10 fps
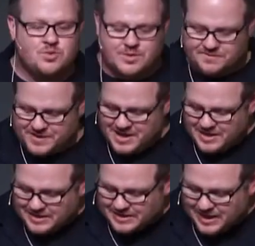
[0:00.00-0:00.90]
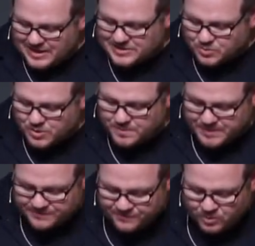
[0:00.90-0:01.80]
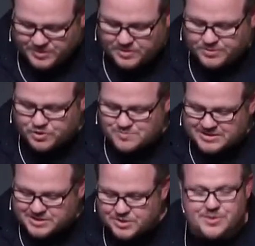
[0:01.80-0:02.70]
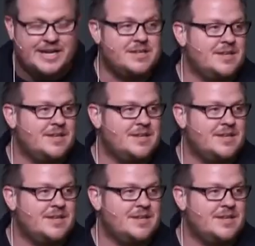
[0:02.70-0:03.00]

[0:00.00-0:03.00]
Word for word: of God's word before you, you must do it.